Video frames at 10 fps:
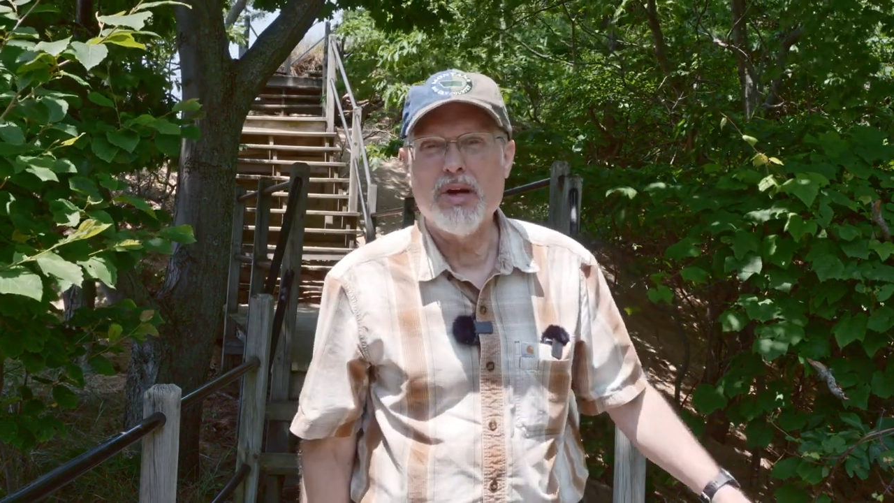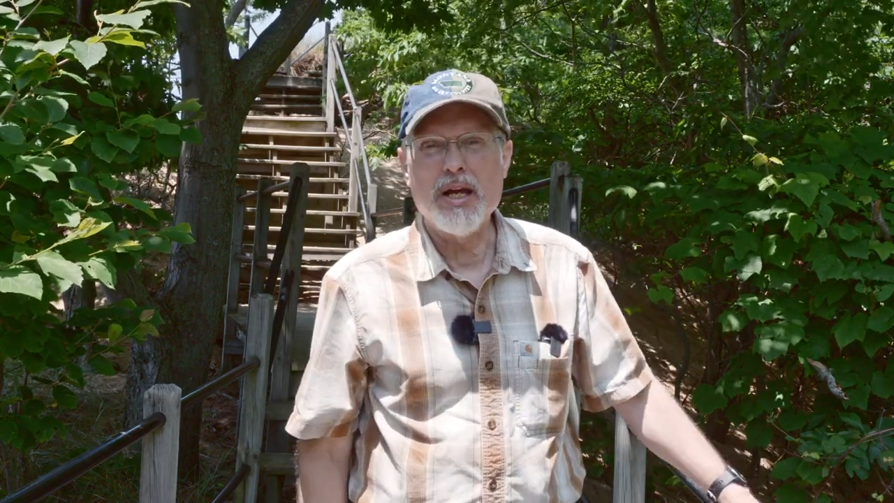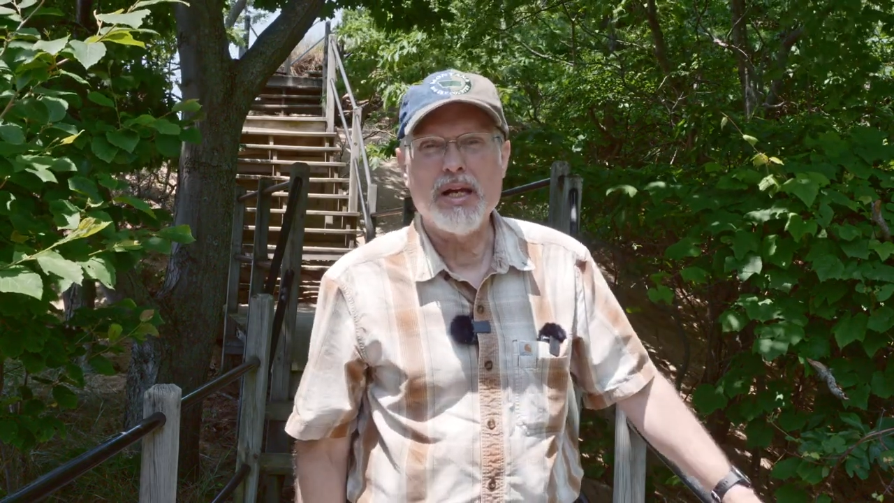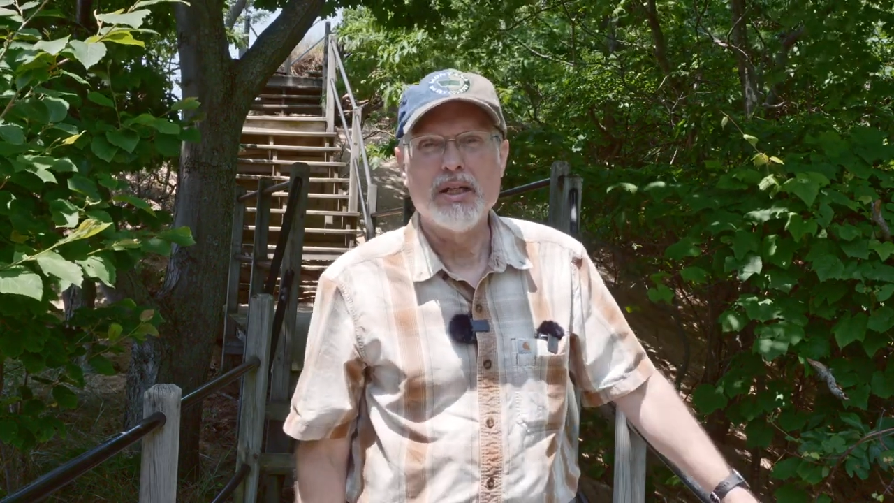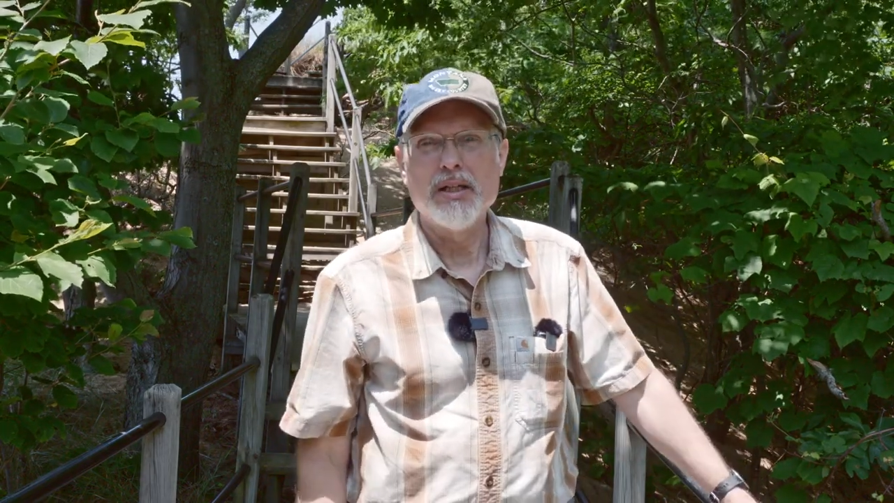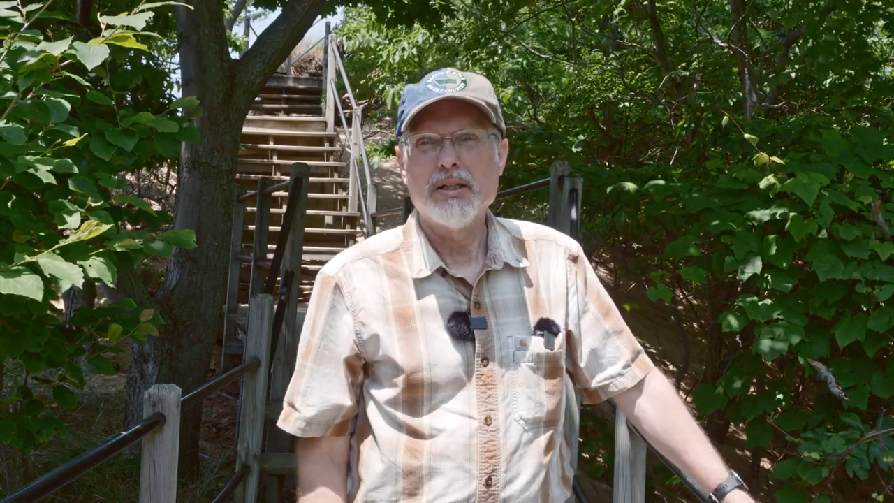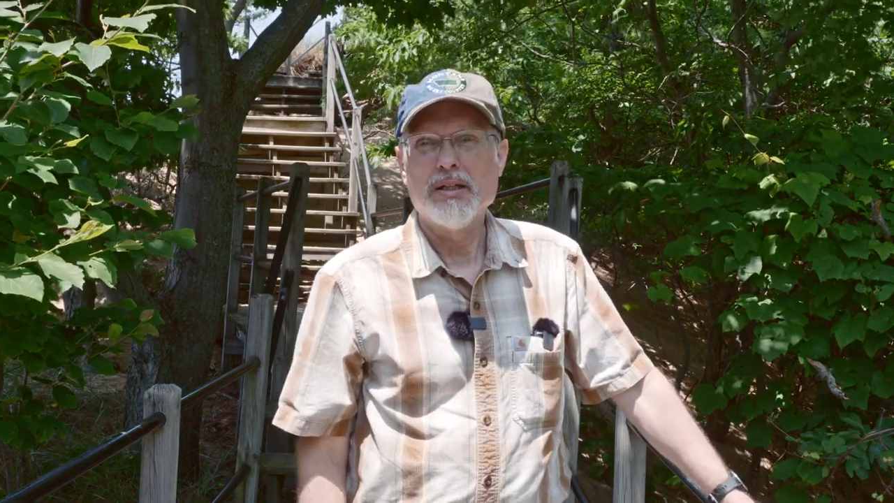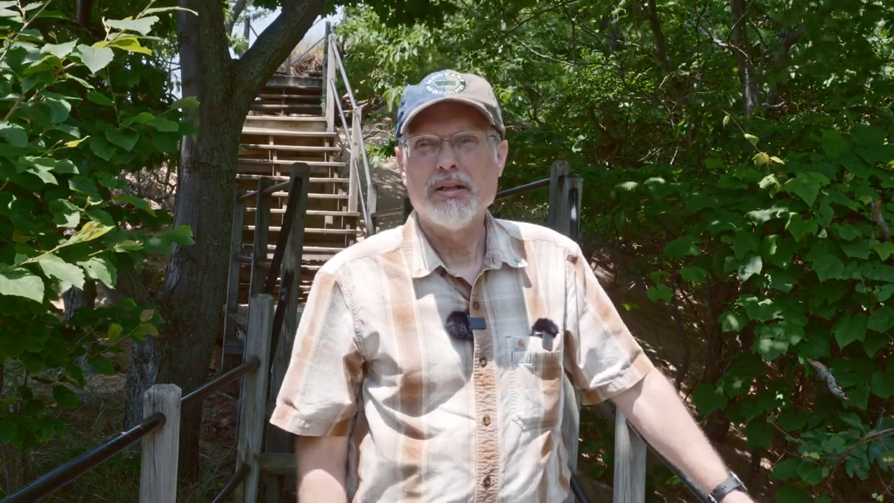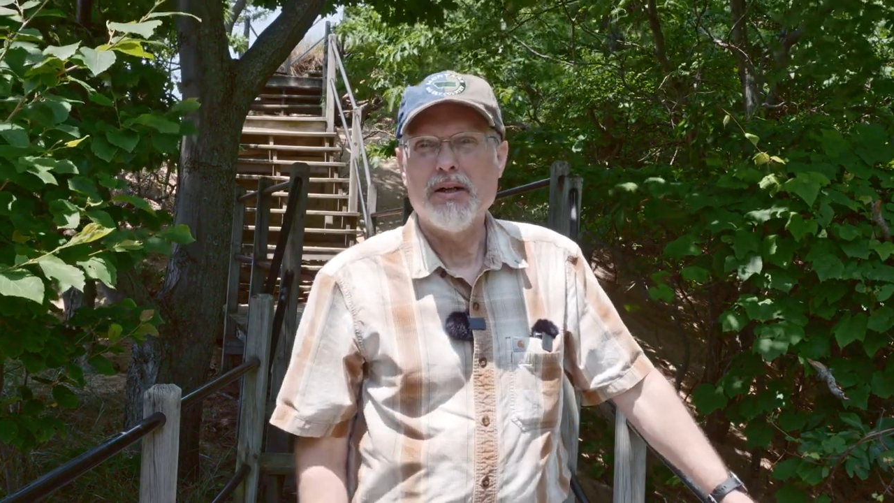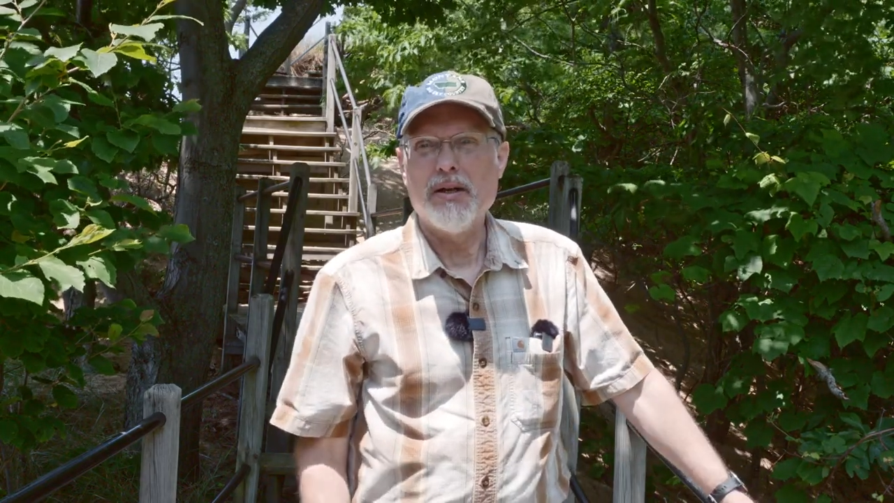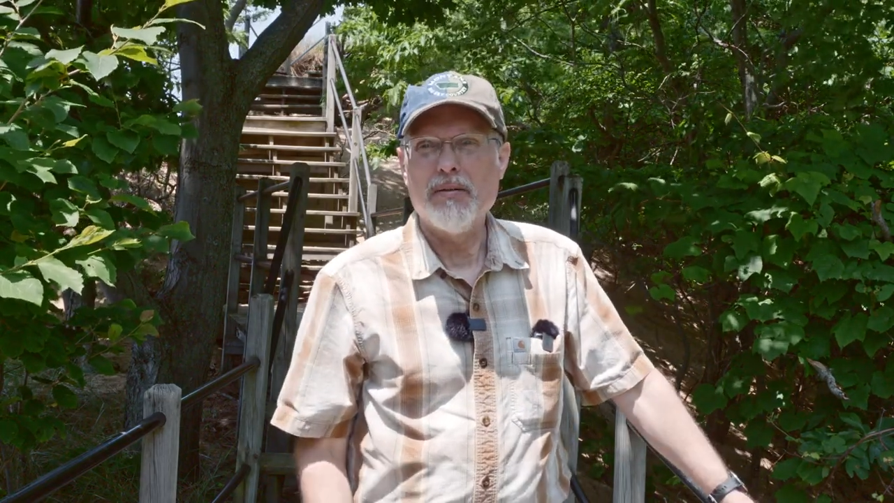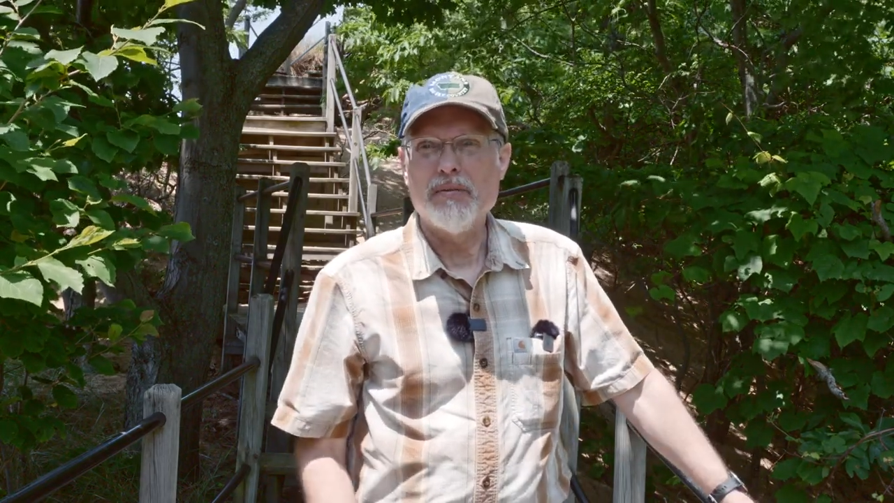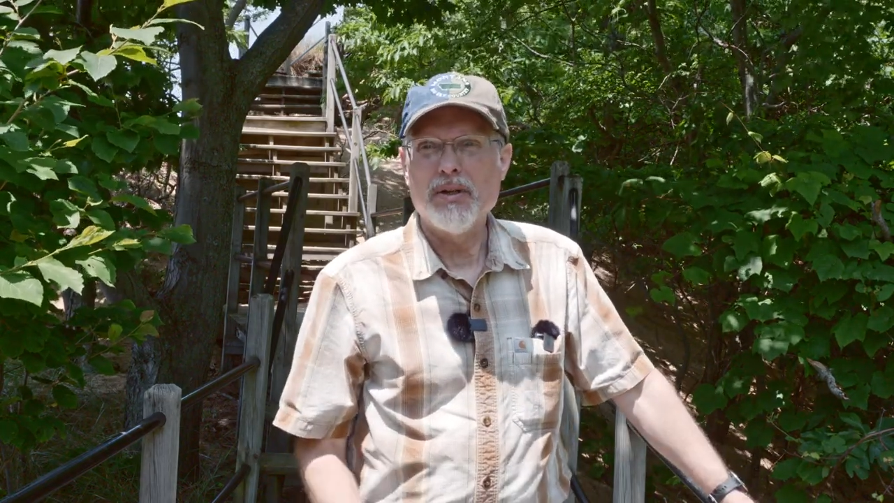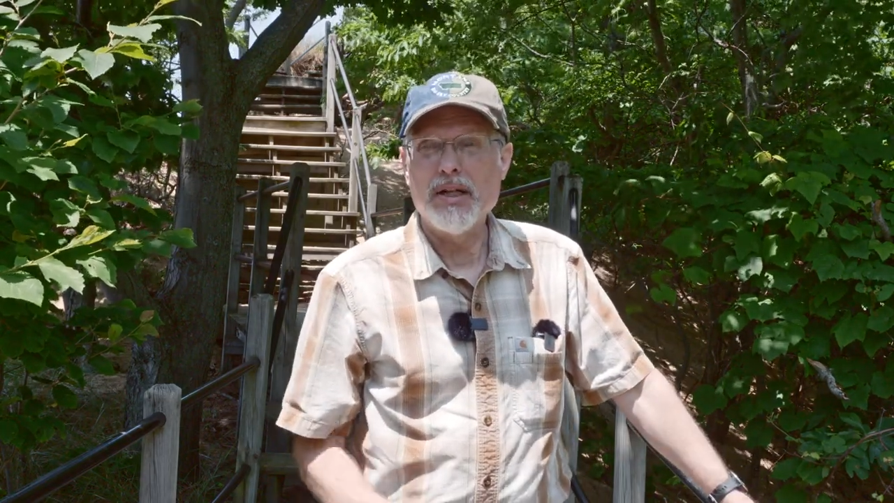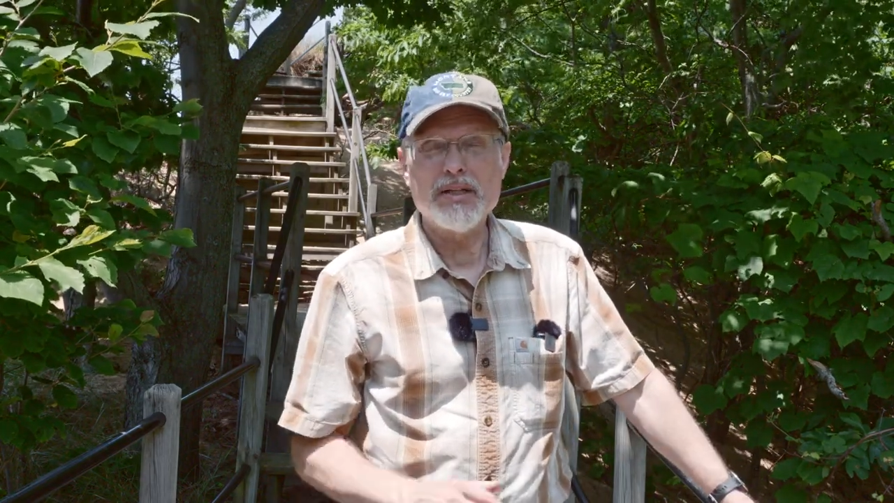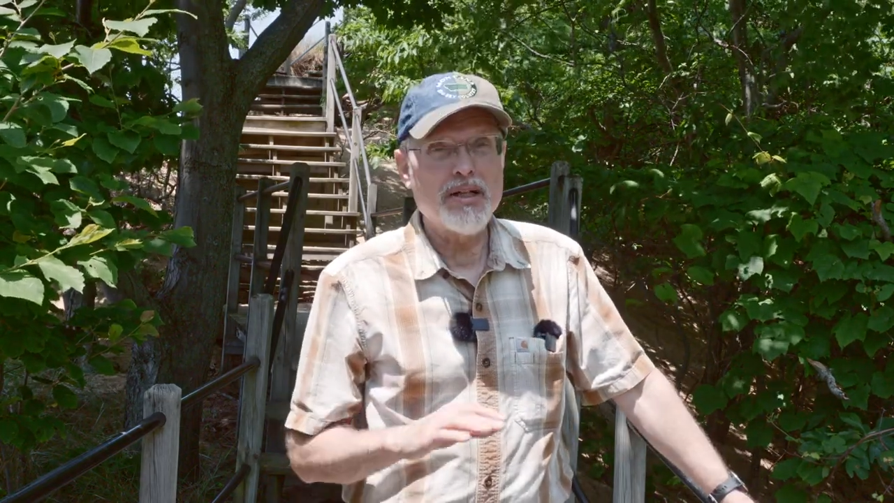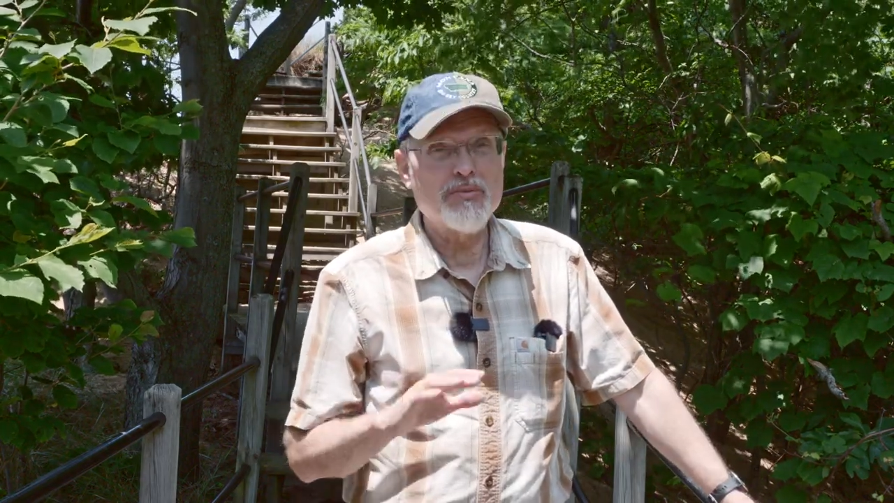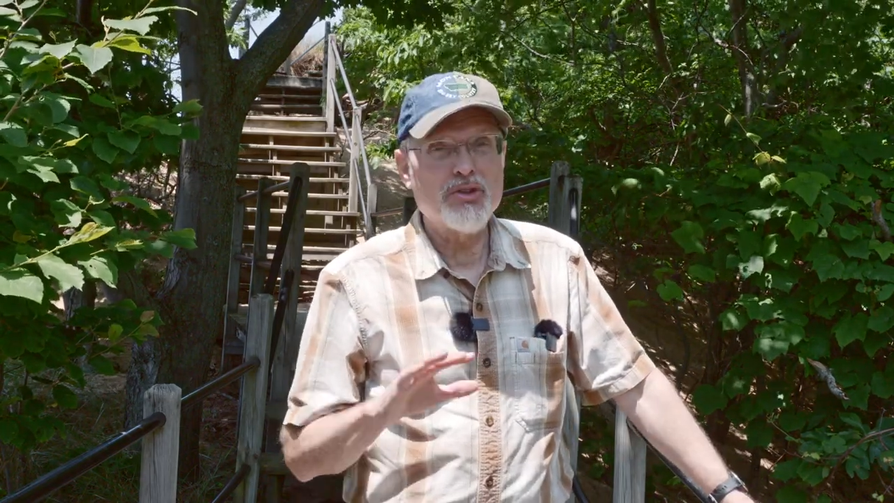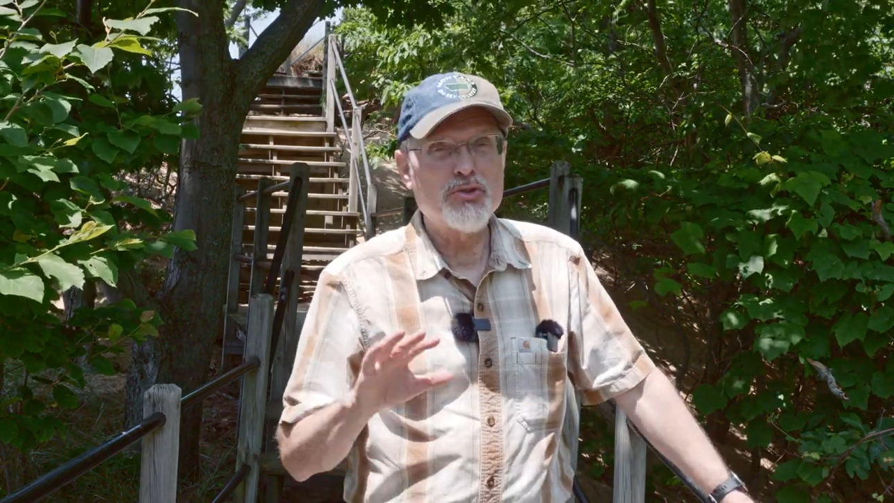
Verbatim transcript: way. Uh, a lot of times